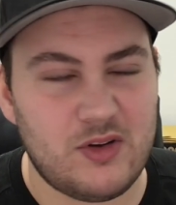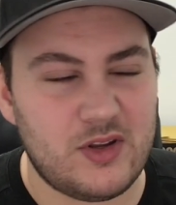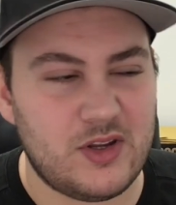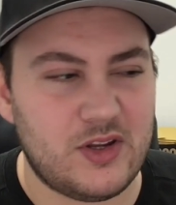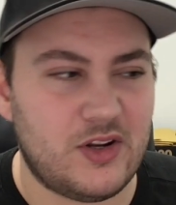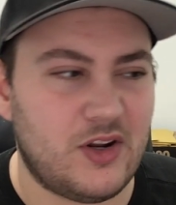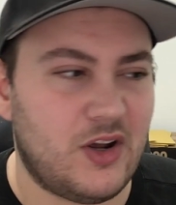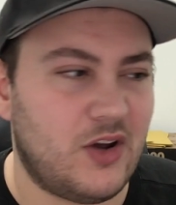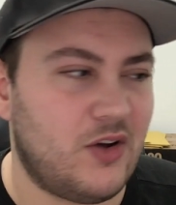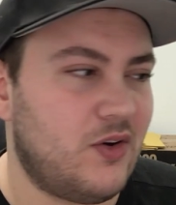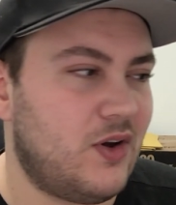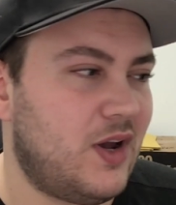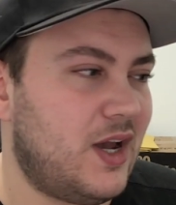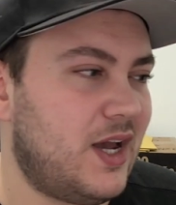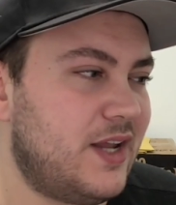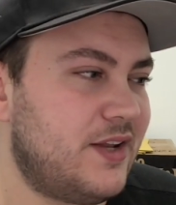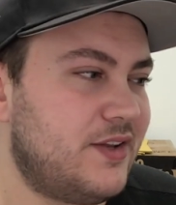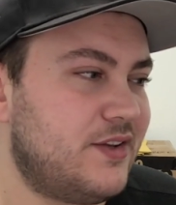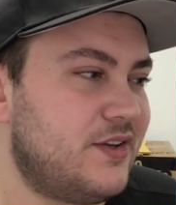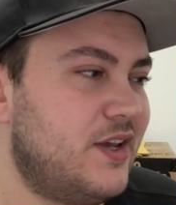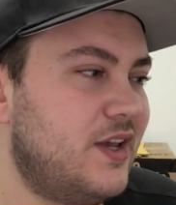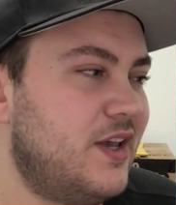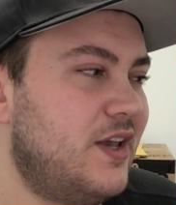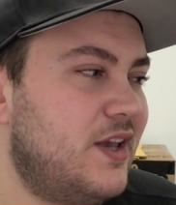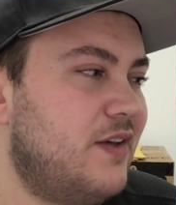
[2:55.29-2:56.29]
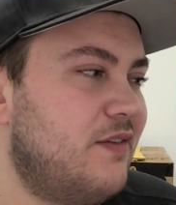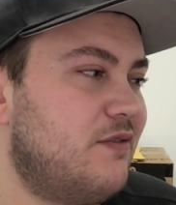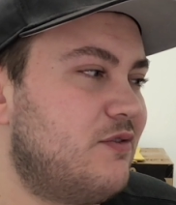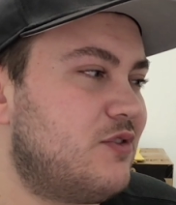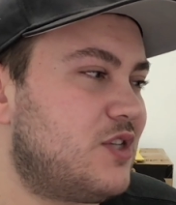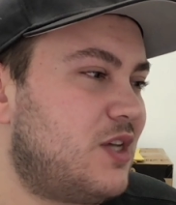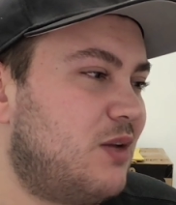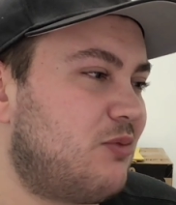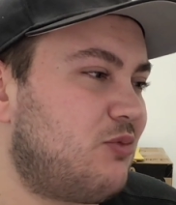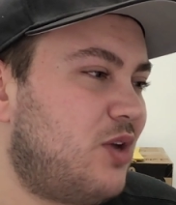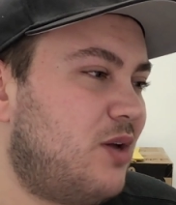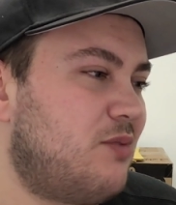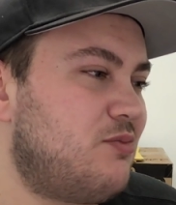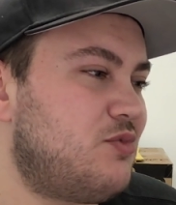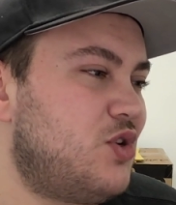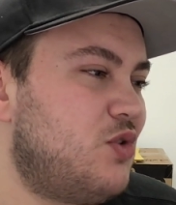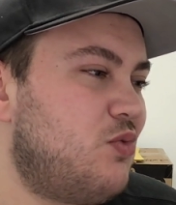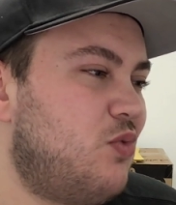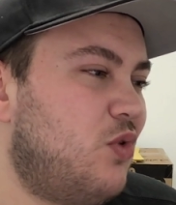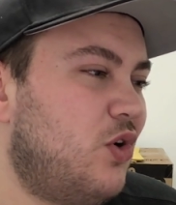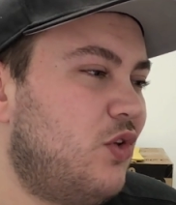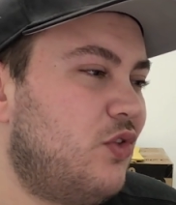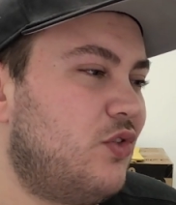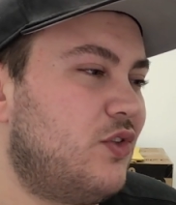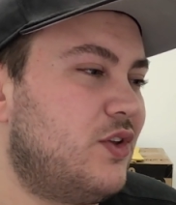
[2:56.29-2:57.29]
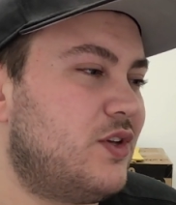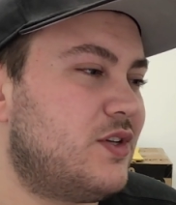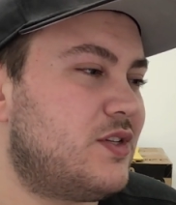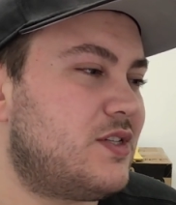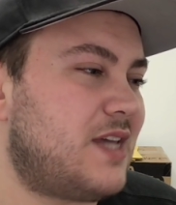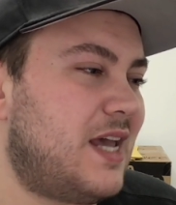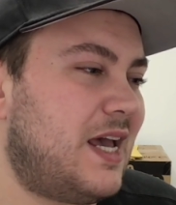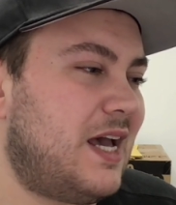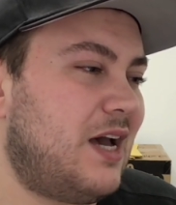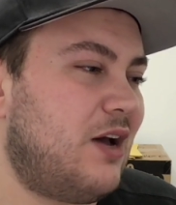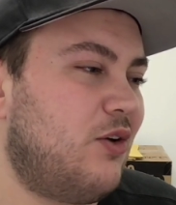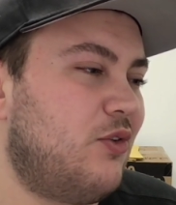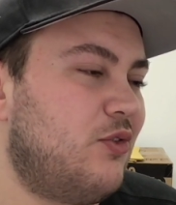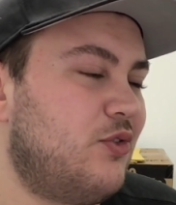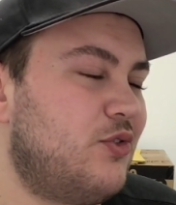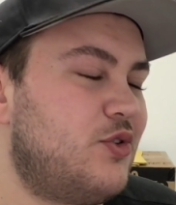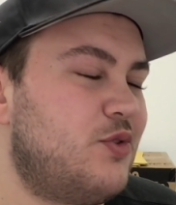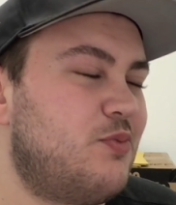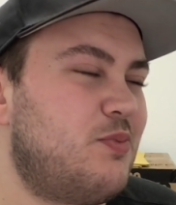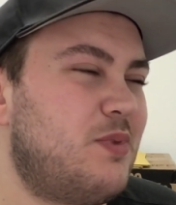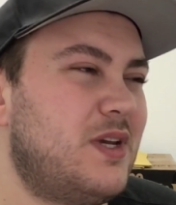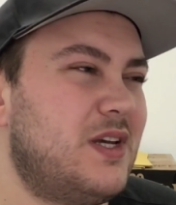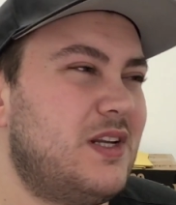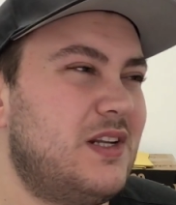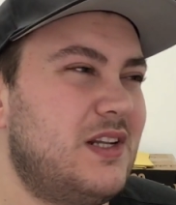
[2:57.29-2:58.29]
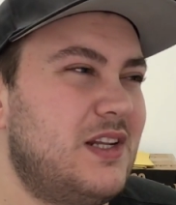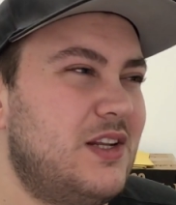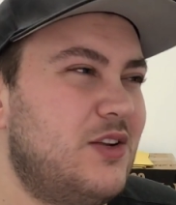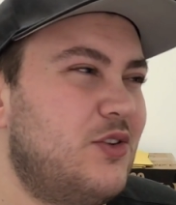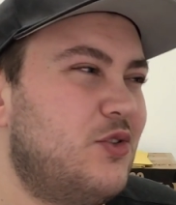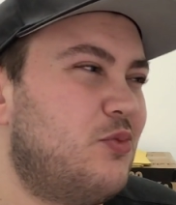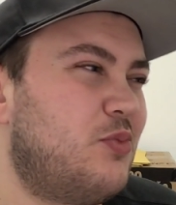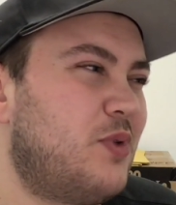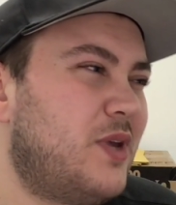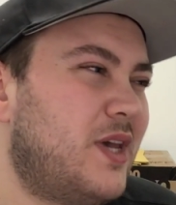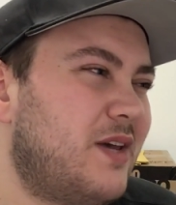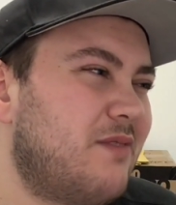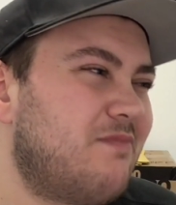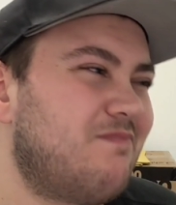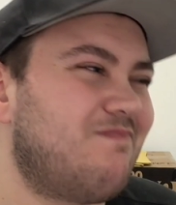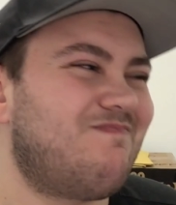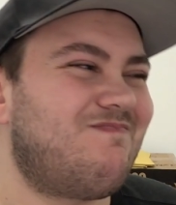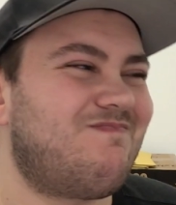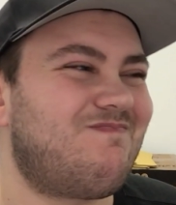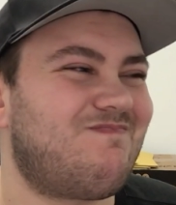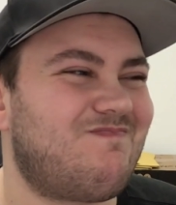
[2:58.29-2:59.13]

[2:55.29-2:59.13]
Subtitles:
and sometimes you want the sound to be a little bit,